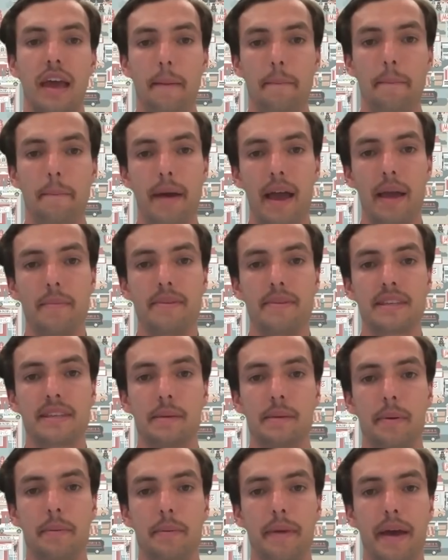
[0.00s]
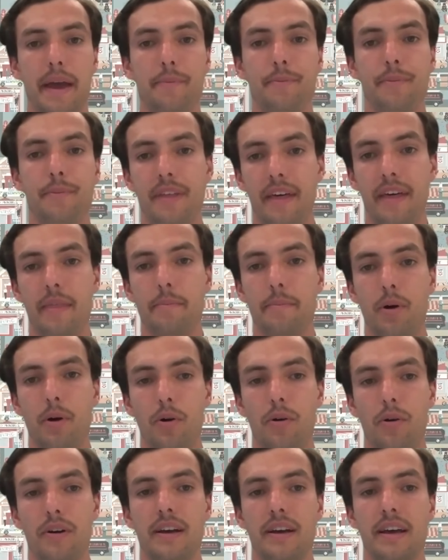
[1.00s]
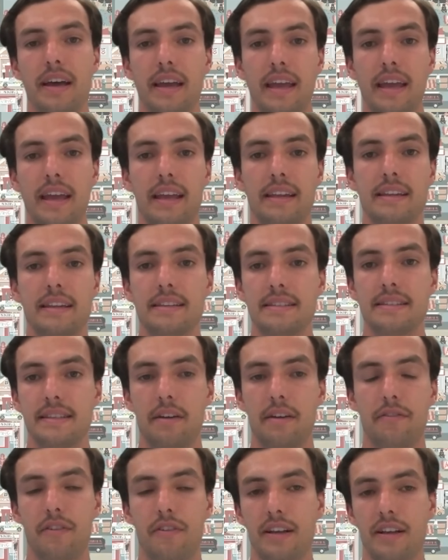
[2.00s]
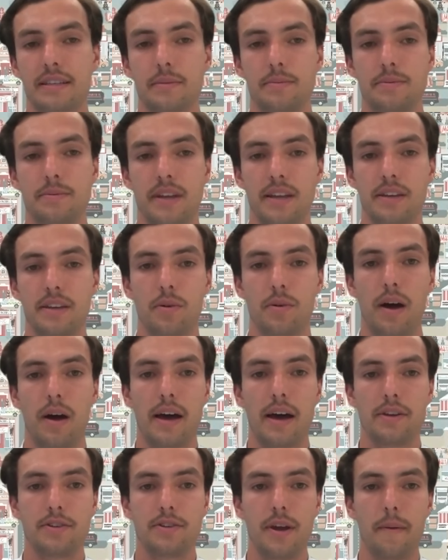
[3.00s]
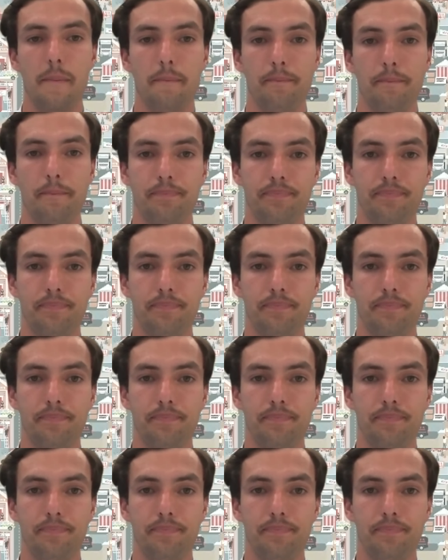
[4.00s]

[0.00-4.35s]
and payments can be made without the borrower, again, suffering substantial hardship.